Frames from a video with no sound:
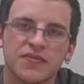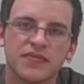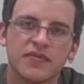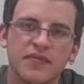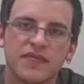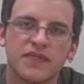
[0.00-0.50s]

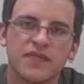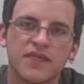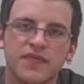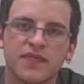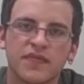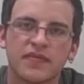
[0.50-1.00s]
assist you
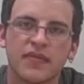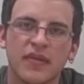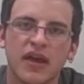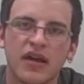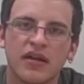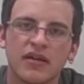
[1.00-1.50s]

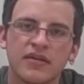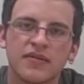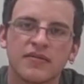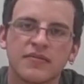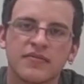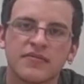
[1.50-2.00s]
in doing that?
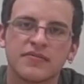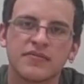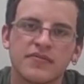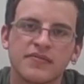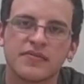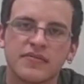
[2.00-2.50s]
Because
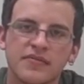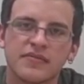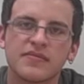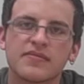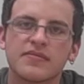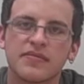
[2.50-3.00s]
McNair is
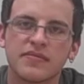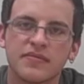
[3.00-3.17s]
basically on